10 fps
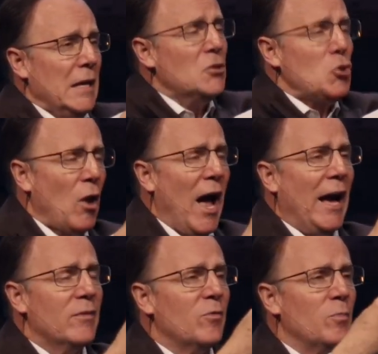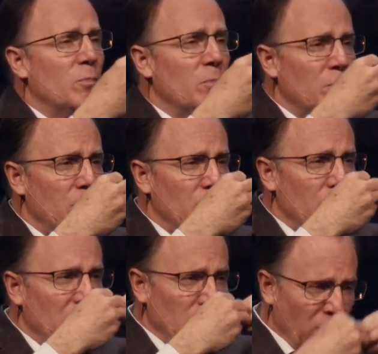His life
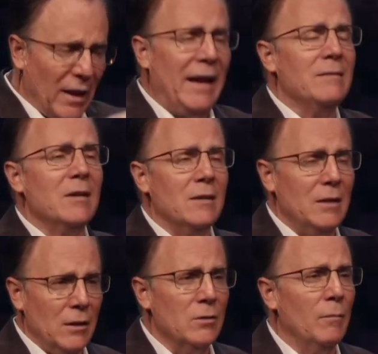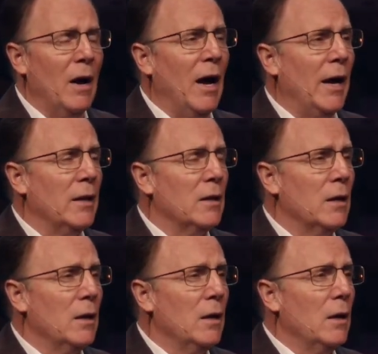implanted into mine,
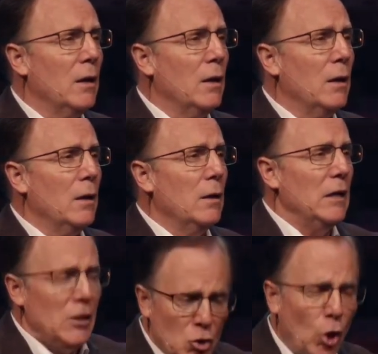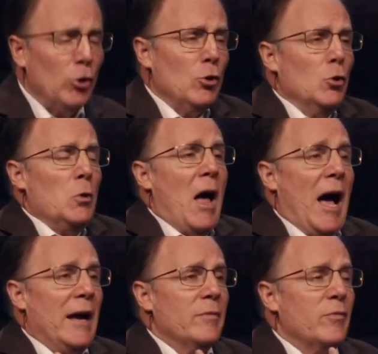eternal
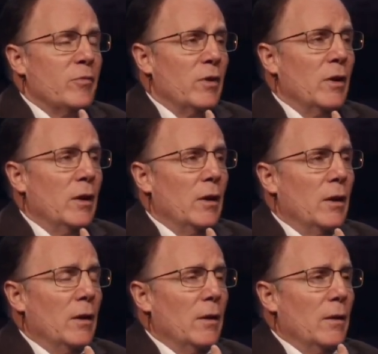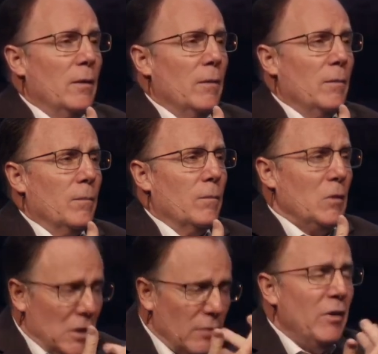life,
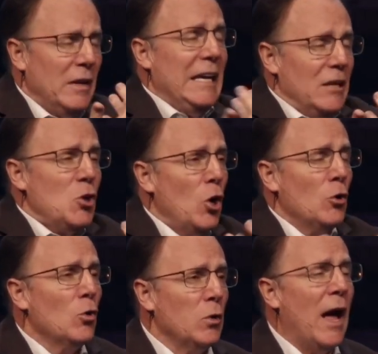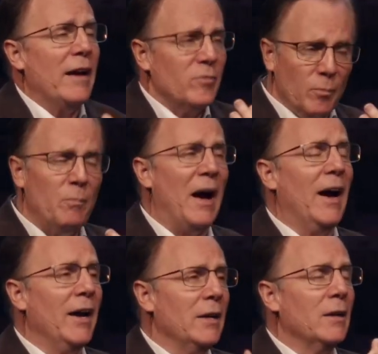given eternal life
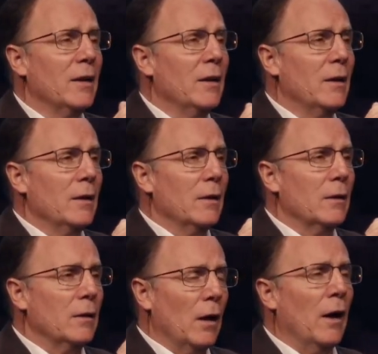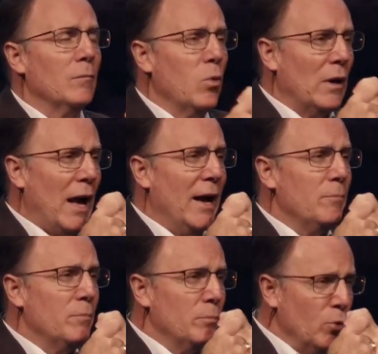by God, when
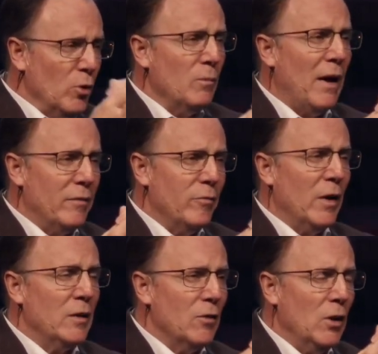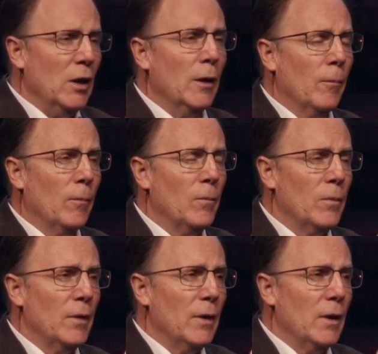I put my faith in him,
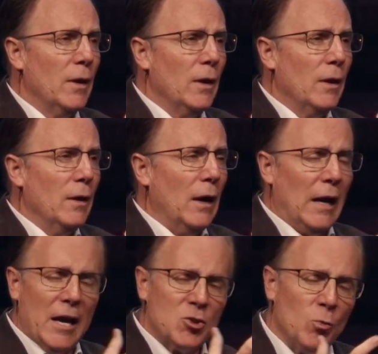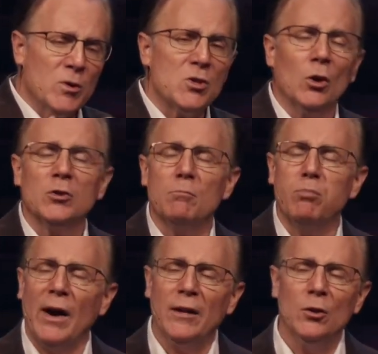and as a
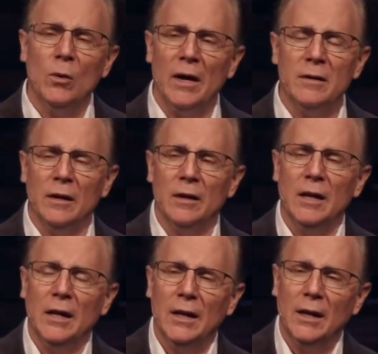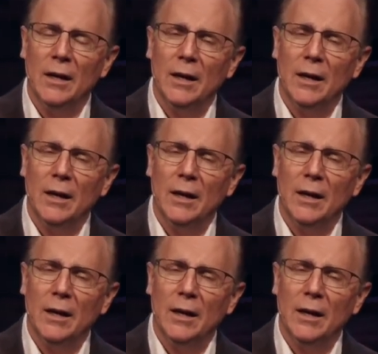result, a brand new identity.